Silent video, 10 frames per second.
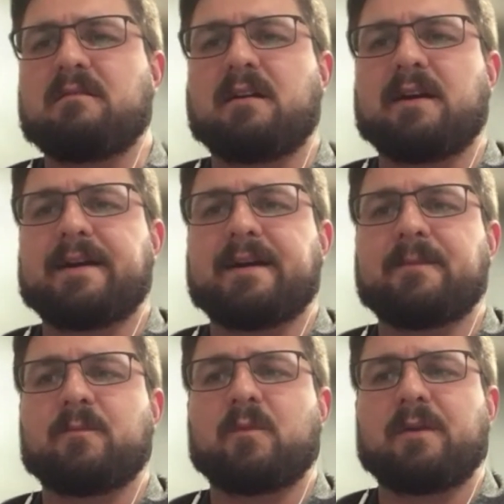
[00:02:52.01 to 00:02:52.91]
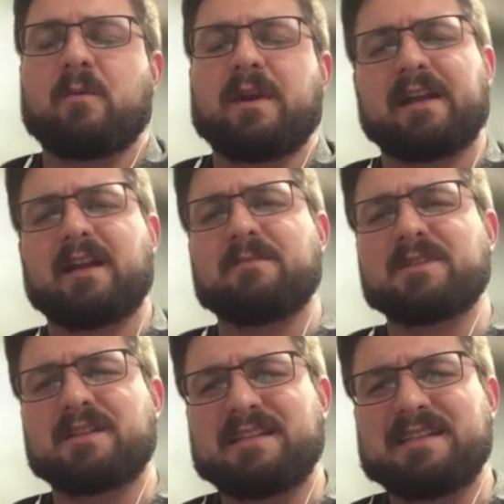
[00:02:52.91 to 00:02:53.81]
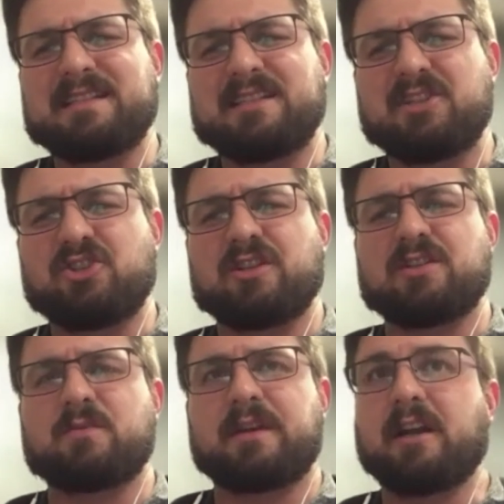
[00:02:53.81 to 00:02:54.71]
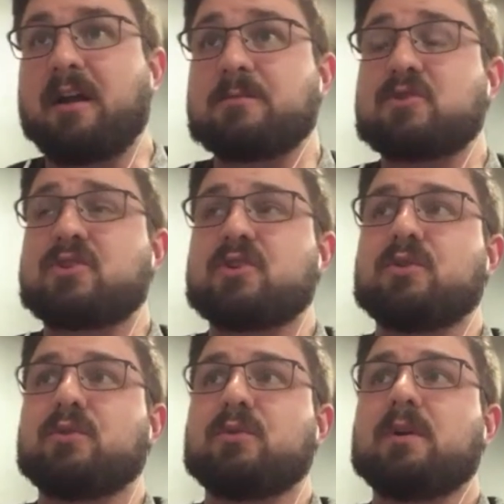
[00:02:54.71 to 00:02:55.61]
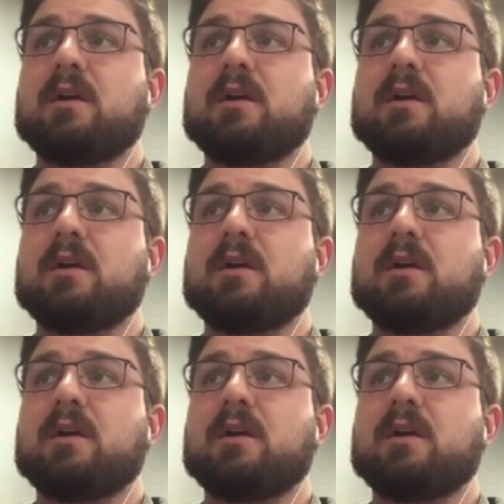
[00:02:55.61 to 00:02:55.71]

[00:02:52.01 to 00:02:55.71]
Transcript: When it comes to decisions, when it comes to,